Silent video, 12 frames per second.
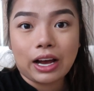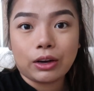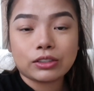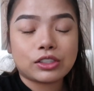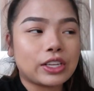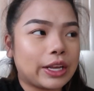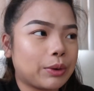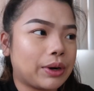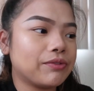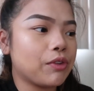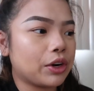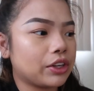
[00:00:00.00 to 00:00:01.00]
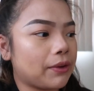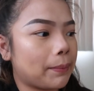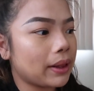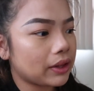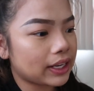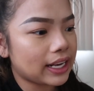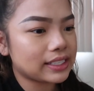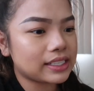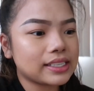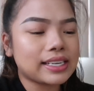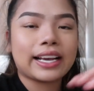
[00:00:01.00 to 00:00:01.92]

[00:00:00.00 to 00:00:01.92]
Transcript: out. So like when I'm folding the pillowcases,